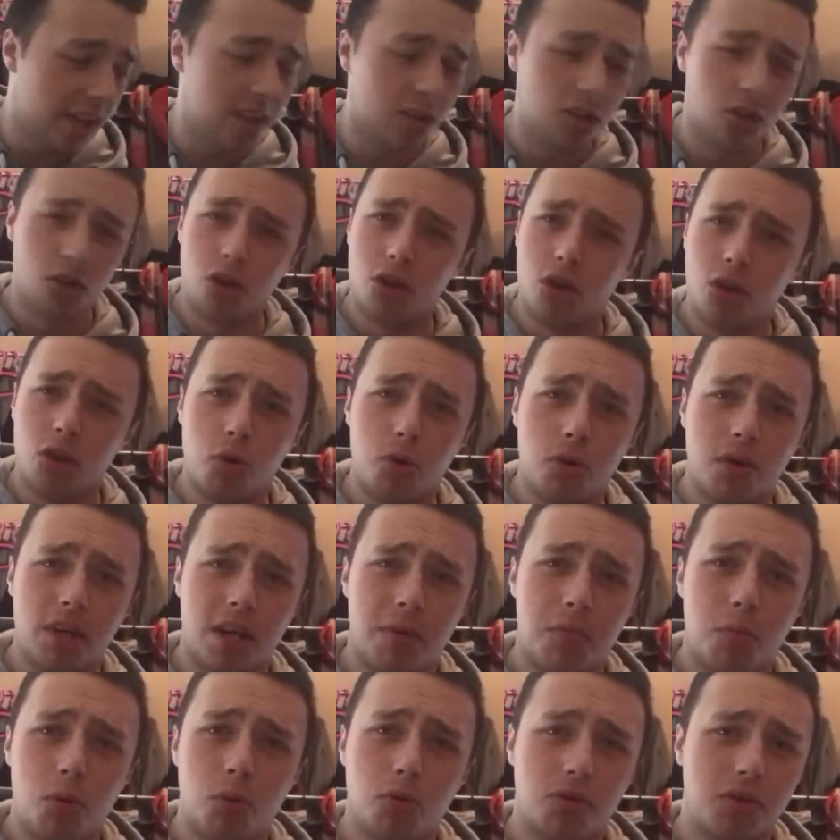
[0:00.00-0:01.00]
Luke
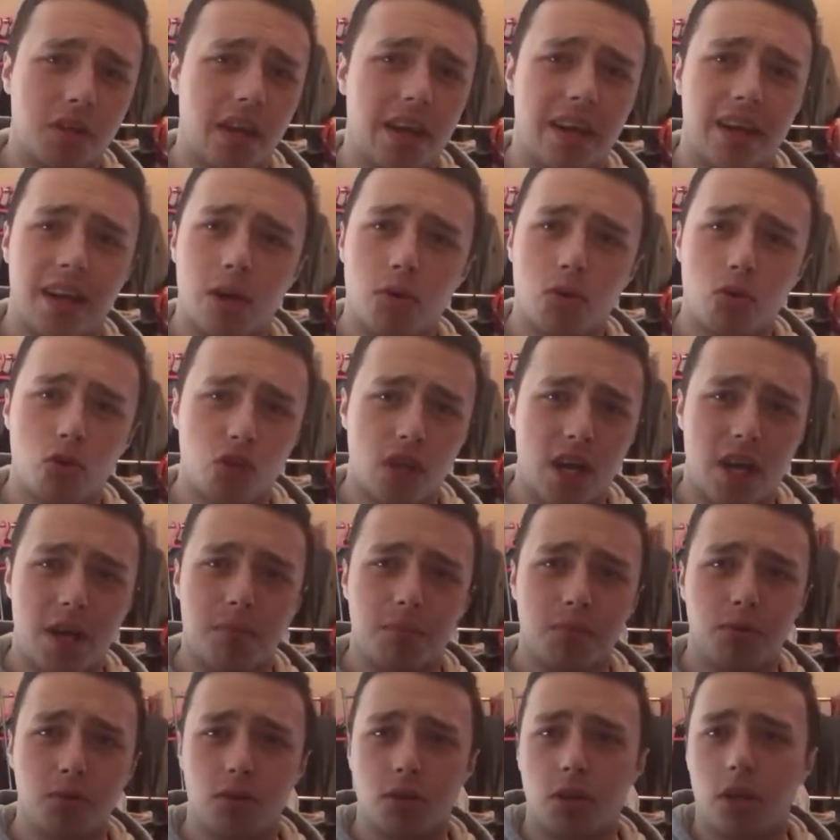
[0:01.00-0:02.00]
Campbell was getting
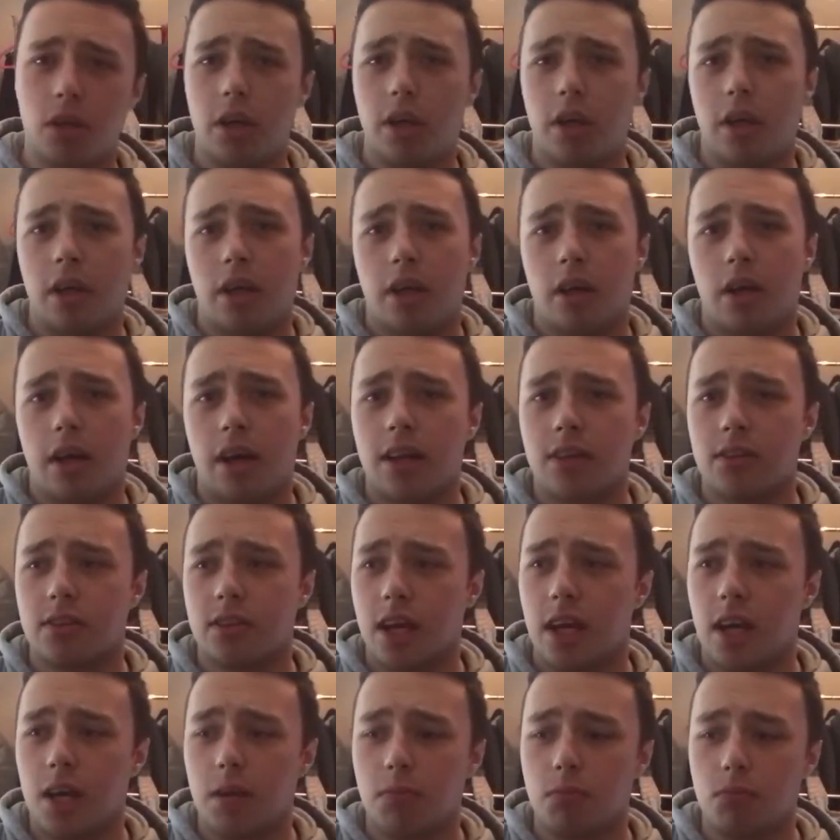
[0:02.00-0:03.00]
out-jabbed at
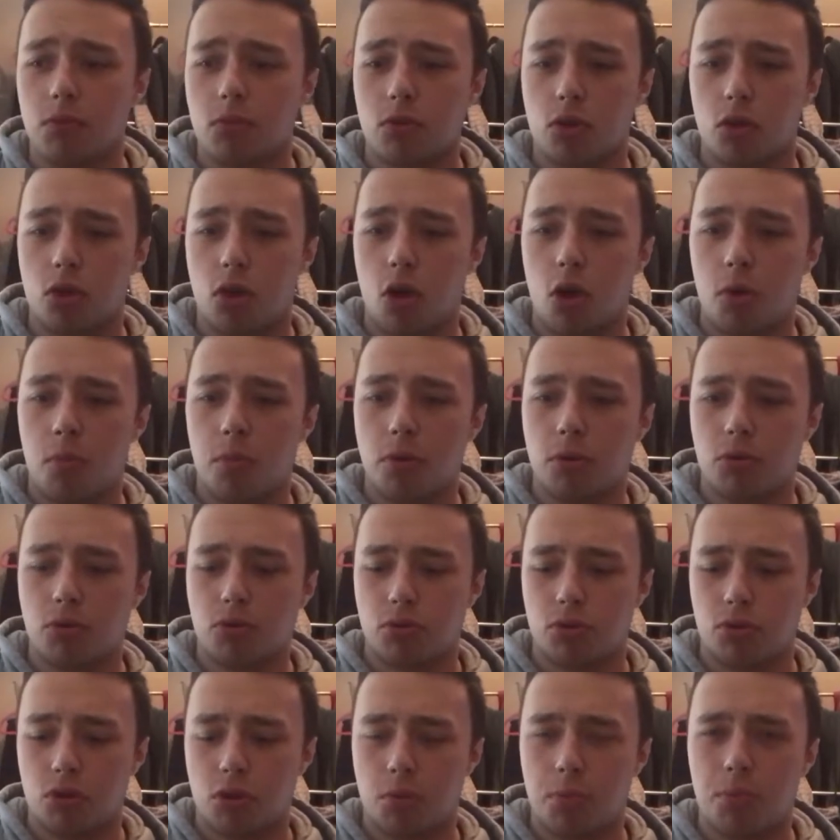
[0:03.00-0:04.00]
times,
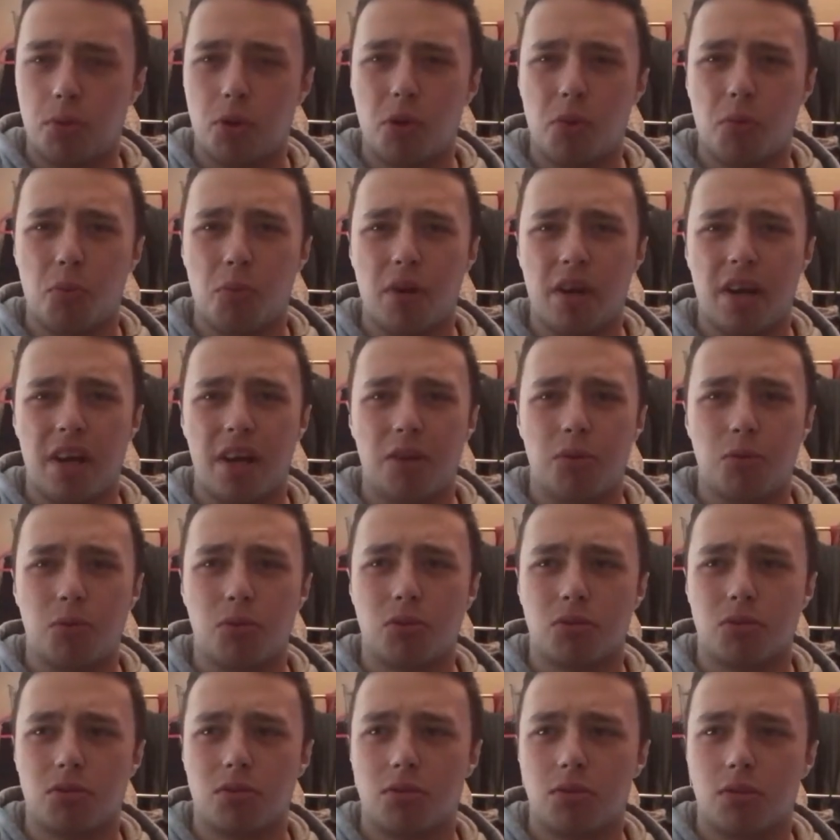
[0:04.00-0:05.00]
almost to the point where it
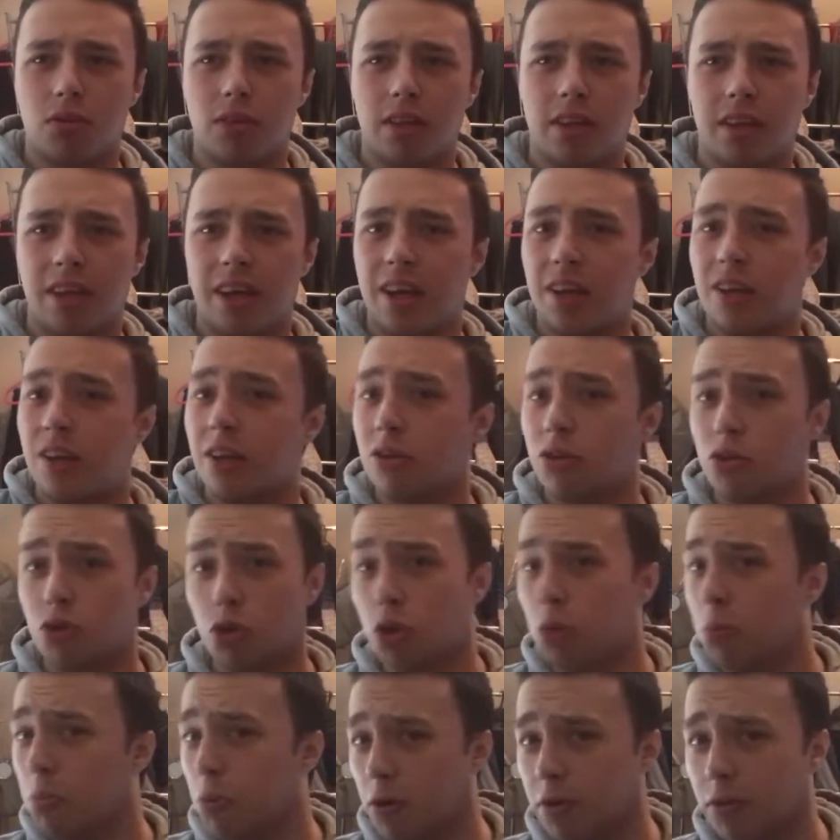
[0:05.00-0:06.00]
was getting hit
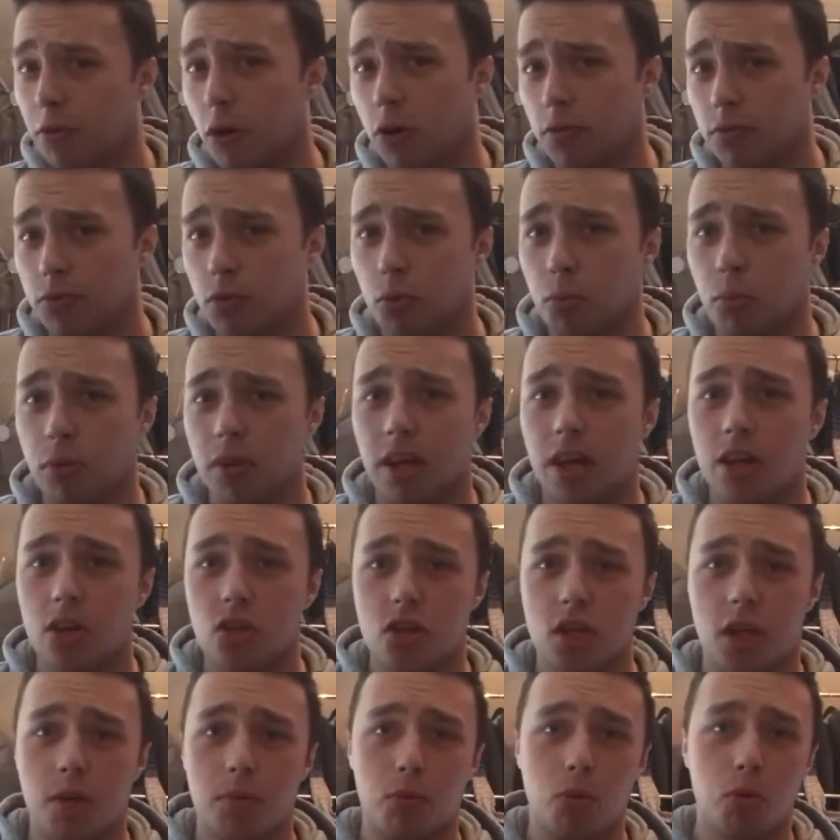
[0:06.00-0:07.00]
too often with that
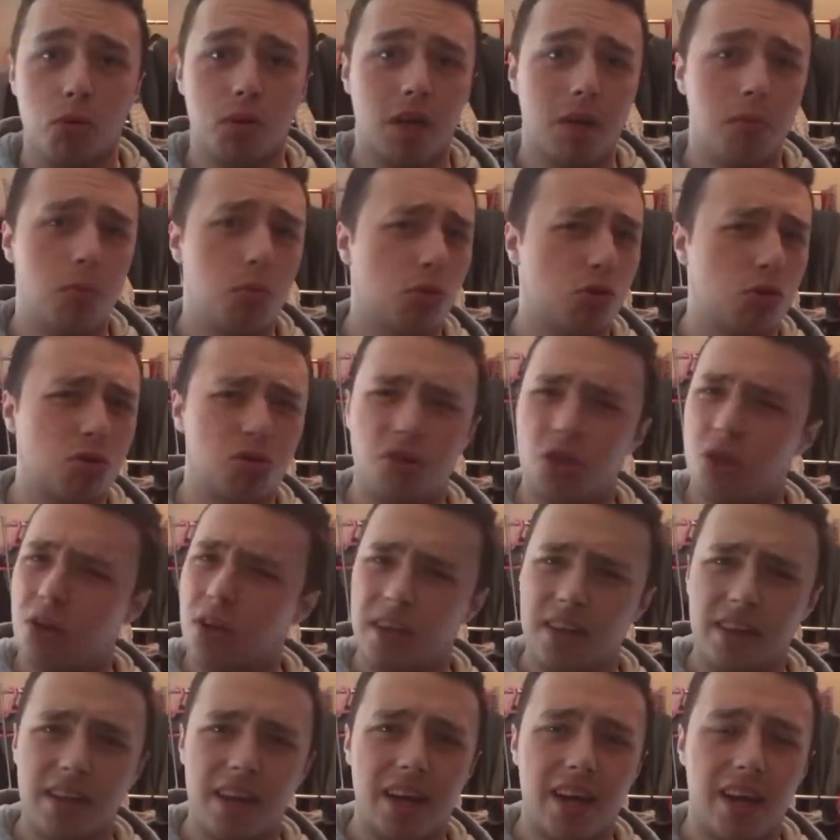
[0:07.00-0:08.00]
jab. Luke Campbell was still
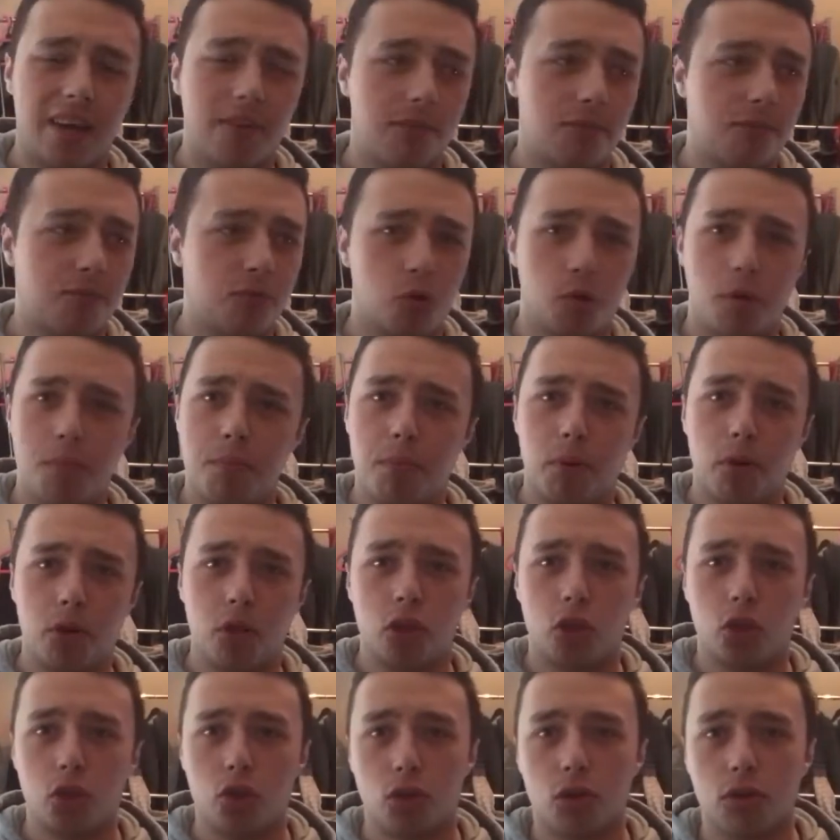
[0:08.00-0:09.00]
in there throwing
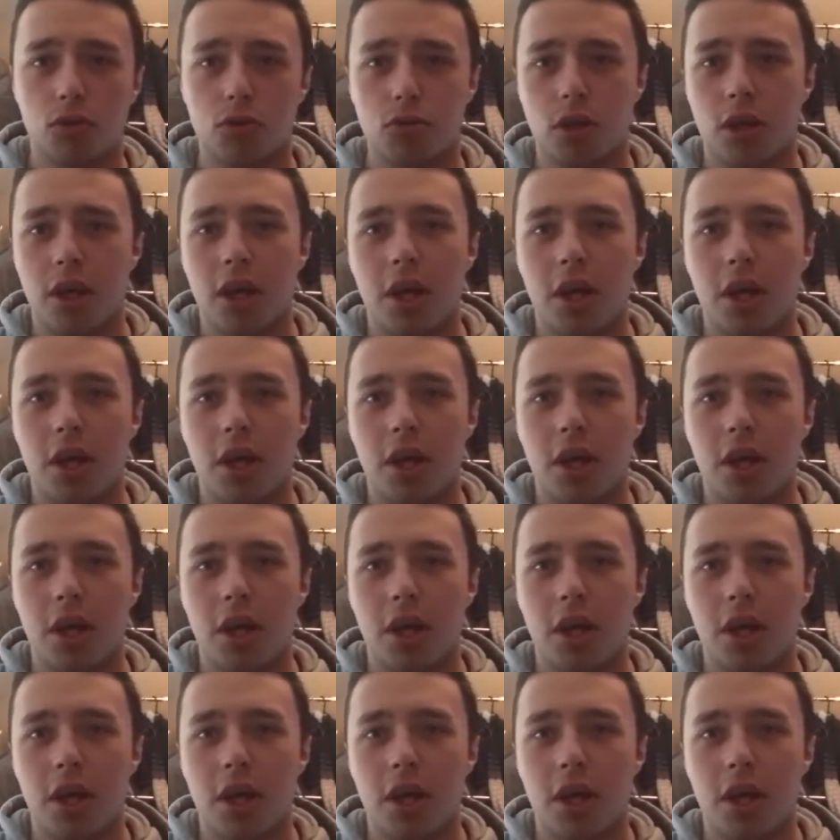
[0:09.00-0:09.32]
body shots,